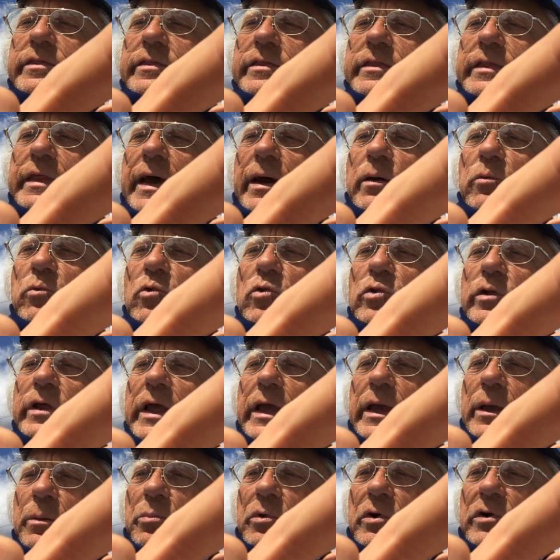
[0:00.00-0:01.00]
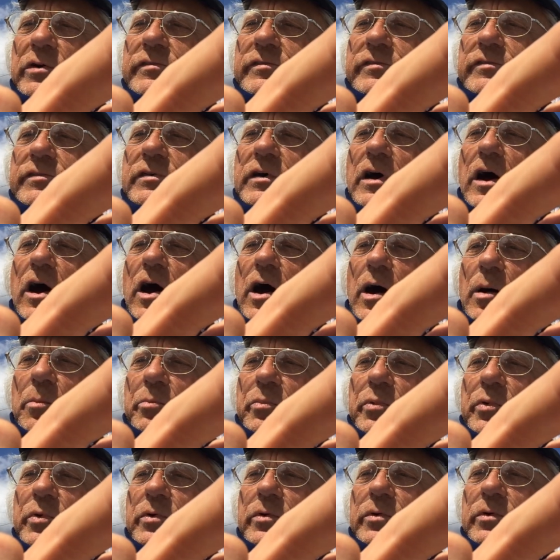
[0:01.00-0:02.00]
That will keep us up.
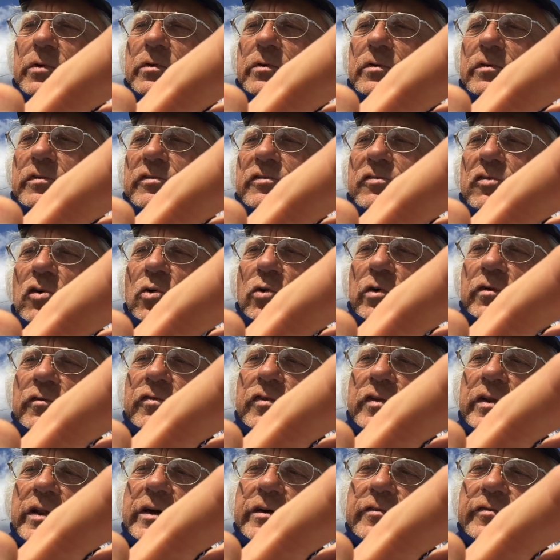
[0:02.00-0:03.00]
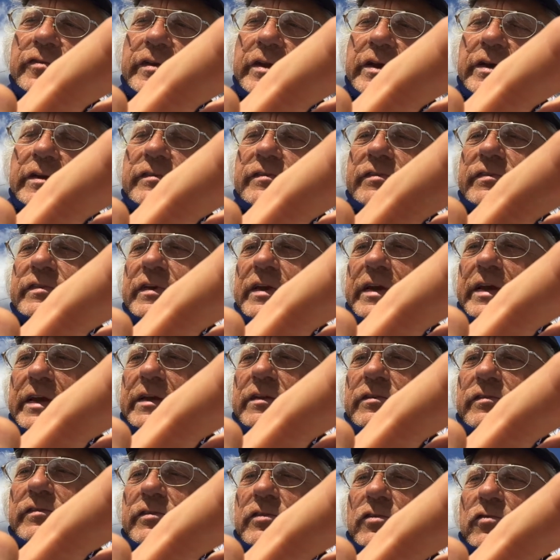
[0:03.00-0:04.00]
So if lift
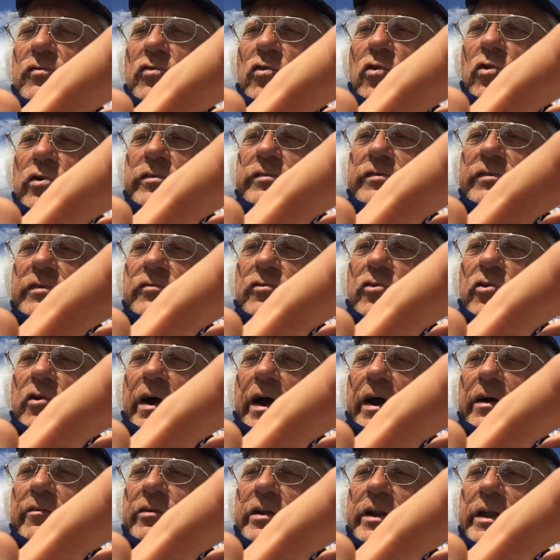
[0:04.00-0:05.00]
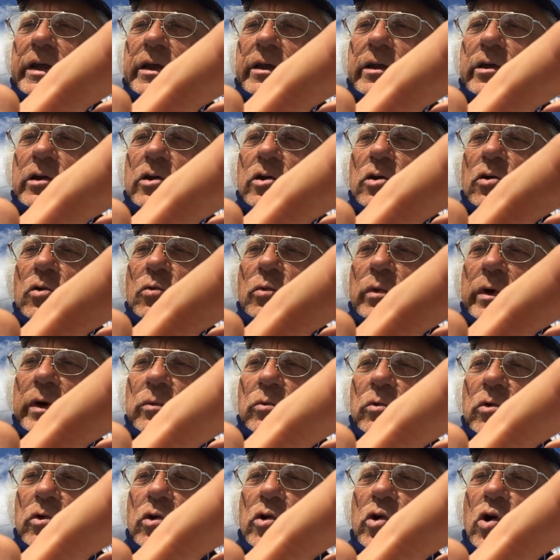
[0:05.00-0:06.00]
exceeds the force of gravity, we
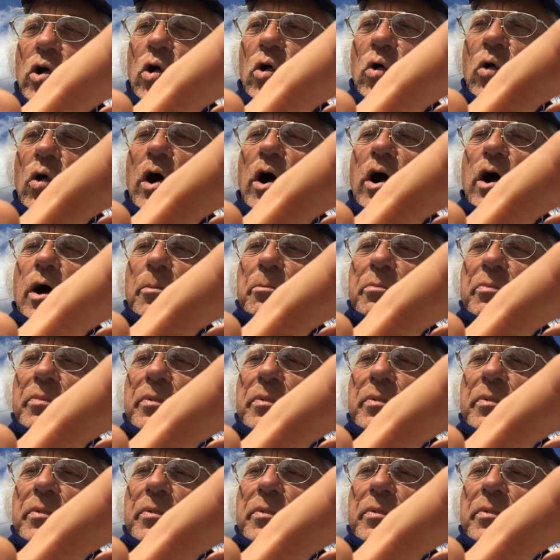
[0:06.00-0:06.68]
will go up.